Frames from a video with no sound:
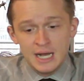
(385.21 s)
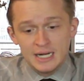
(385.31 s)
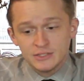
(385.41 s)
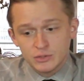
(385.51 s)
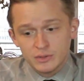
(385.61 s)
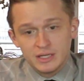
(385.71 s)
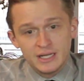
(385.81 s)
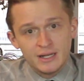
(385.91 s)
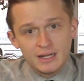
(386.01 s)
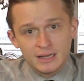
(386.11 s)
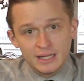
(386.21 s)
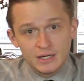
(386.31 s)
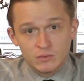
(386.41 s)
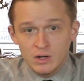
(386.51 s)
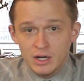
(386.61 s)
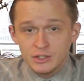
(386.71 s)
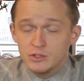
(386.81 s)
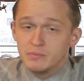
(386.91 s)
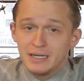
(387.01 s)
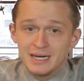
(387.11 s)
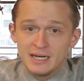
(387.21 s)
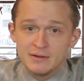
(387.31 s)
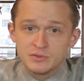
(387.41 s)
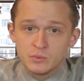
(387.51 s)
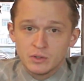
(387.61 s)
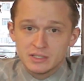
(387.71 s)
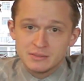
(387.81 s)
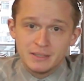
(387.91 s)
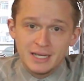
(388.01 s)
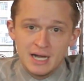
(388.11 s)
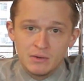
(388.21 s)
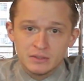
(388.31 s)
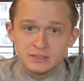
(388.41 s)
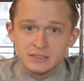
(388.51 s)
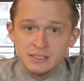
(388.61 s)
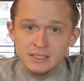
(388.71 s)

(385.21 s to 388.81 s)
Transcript: And so then later on, you may not have to work as many hours.